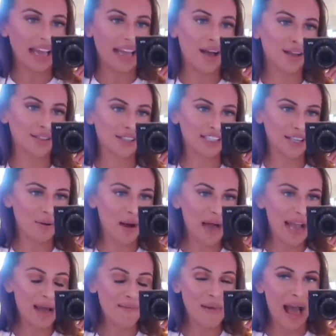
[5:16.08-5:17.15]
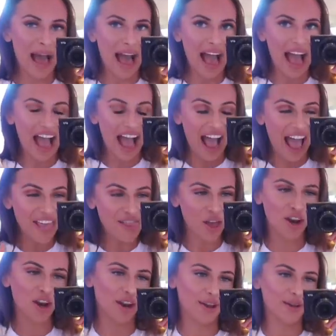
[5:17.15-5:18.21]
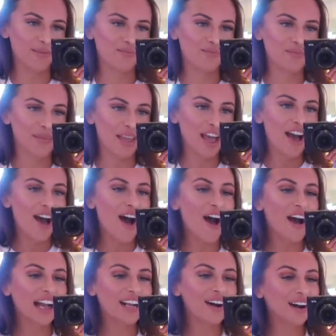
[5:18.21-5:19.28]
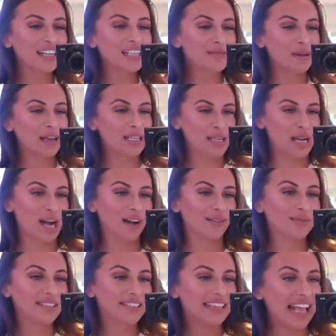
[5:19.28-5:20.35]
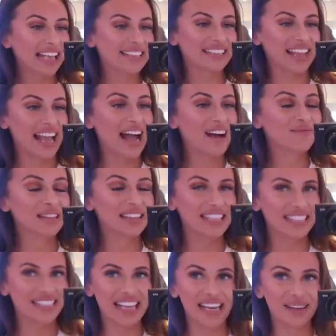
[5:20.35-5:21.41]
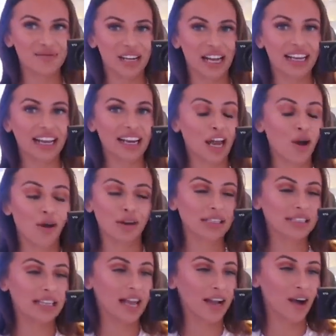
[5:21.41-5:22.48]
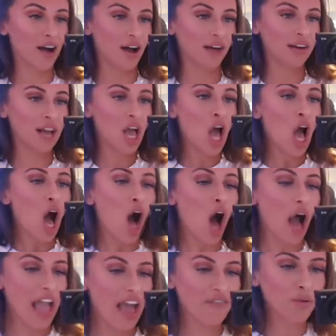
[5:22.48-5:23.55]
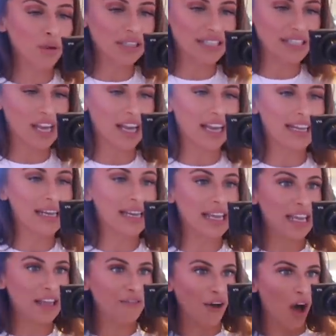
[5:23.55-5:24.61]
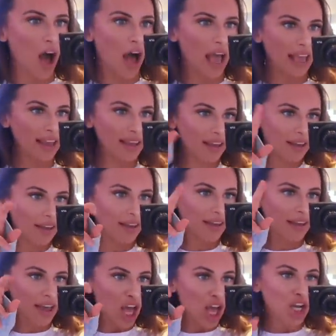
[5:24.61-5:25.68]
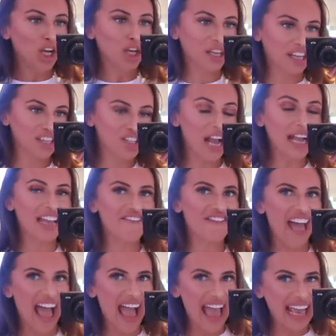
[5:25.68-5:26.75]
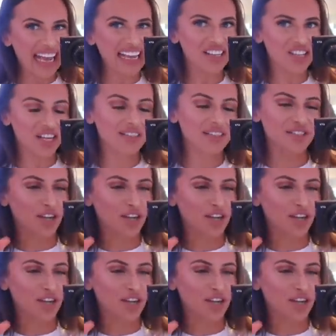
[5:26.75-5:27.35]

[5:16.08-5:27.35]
Okay, Hans, so I am... No. I can't explain to you how obsessed I am with this denim jacket. Like, honestly, I can't. I have wanted, like, a Levi-looking jacket for ages.